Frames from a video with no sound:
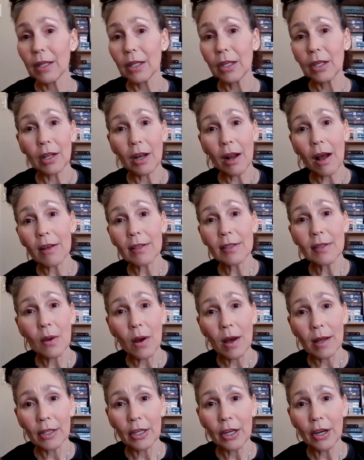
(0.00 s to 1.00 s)
You could also
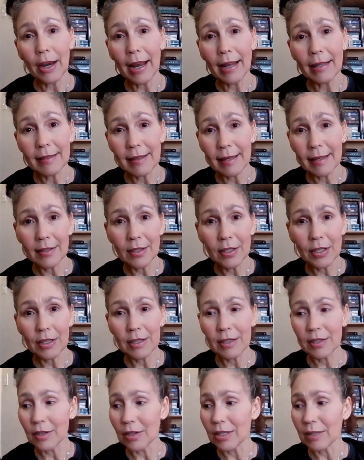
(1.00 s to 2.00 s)
honor your
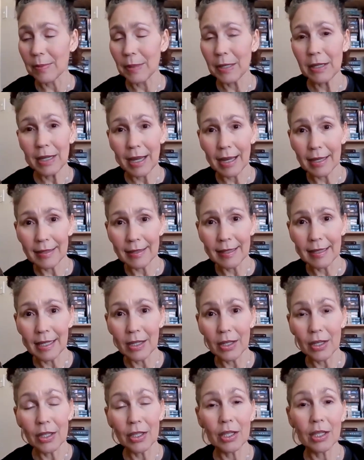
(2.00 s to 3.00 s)
ancestors, your spirit guides in
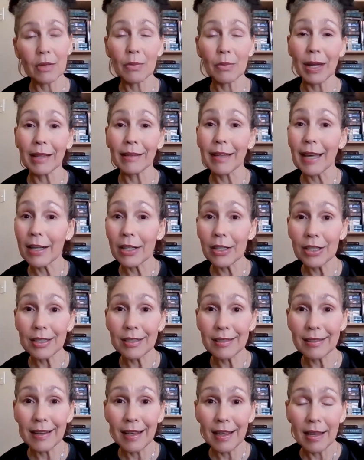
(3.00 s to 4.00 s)
here. You can write
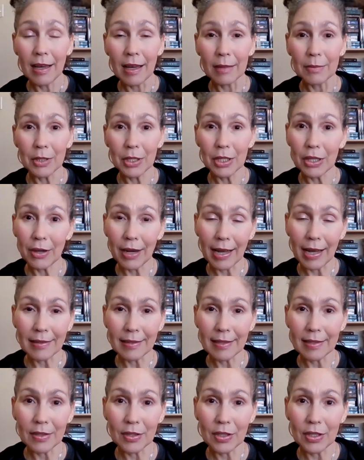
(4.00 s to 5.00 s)
letters um, to your
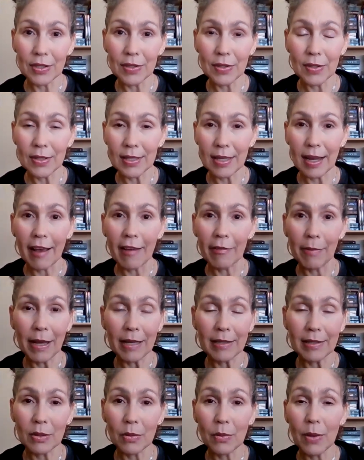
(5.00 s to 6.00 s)
ancestors, those that have
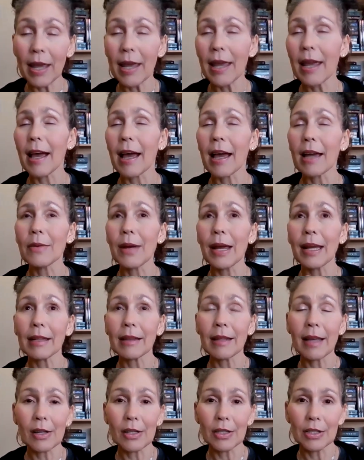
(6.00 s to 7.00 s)
passed away. I write
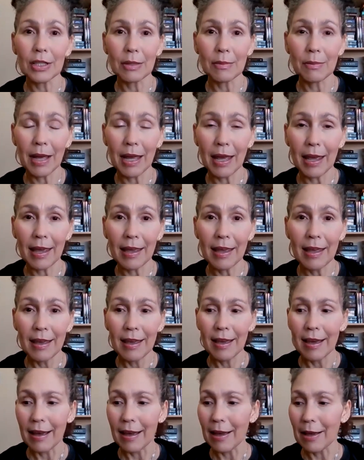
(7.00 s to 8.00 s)
a letter to my
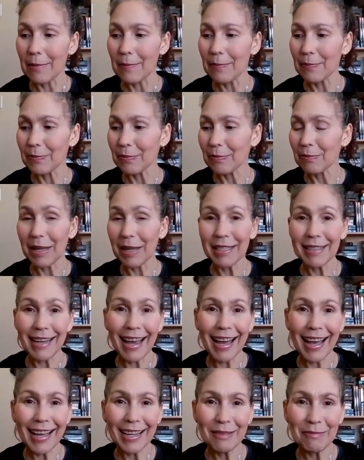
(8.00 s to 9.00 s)
um, my
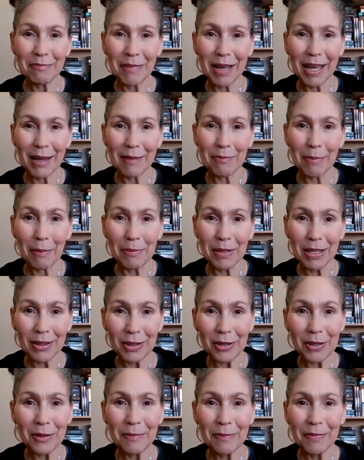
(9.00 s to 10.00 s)
dad, my
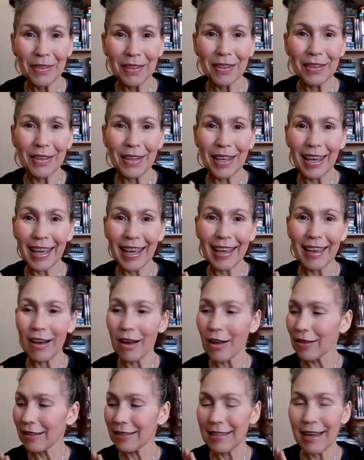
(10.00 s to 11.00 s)
papito, okay,
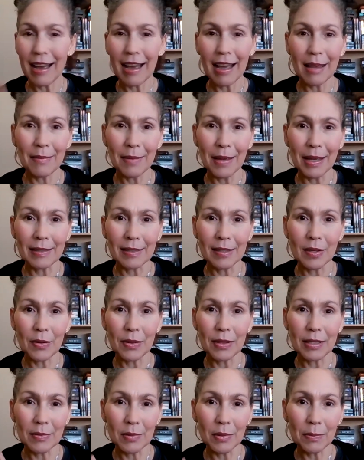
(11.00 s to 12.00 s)
all the time. And so,
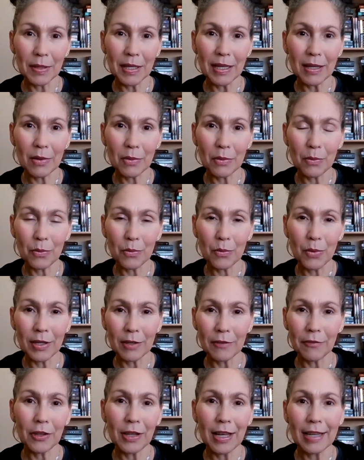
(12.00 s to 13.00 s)
this would be a
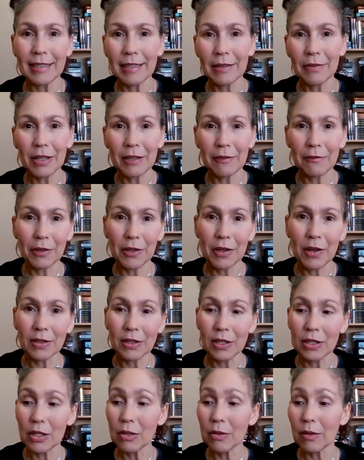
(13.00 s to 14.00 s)
wonderful activity for y'all
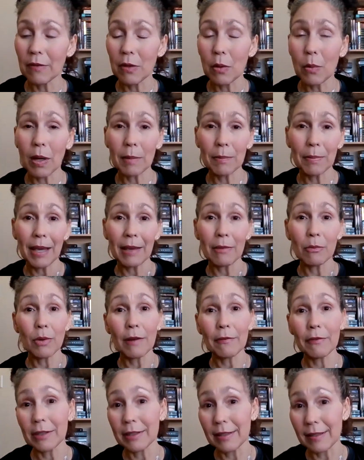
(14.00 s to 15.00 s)
to do if you want to pay
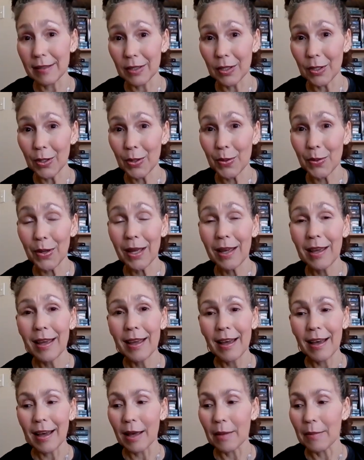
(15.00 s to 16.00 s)
reverence to
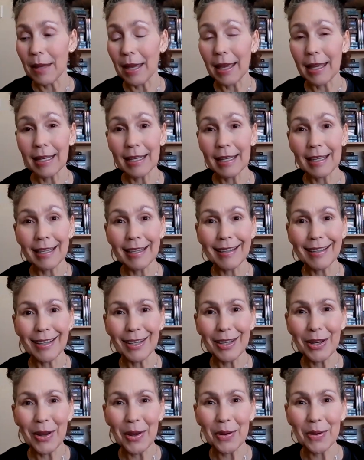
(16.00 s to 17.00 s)
um, any,
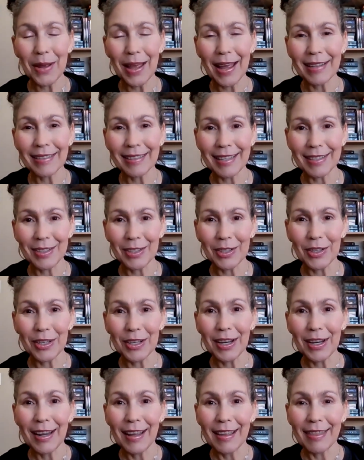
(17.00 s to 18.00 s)
you know,
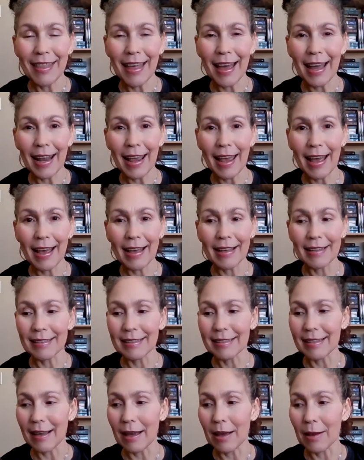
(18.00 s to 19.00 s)
ancestor that
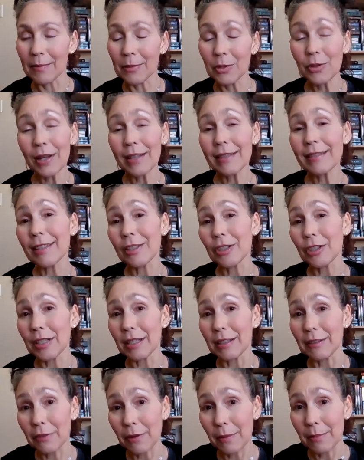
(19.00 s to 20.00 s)
has um,
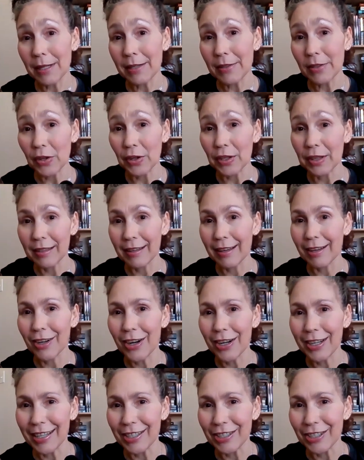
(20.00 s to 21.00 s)
transitioned from this earthly
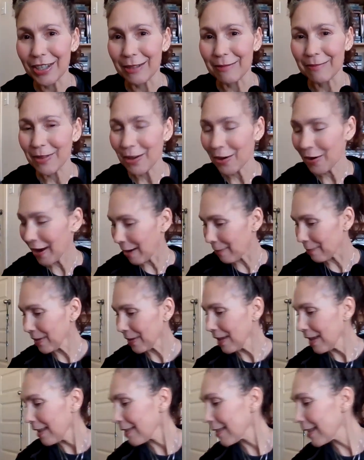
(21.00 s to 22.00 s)
incarnation. Okay.
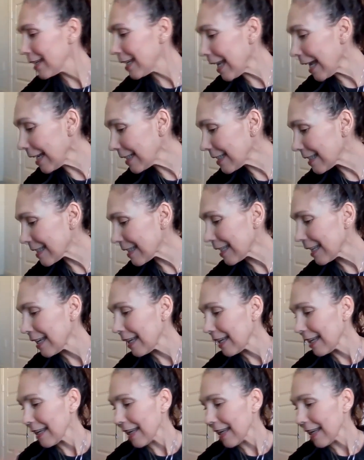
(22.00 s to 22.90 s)
The next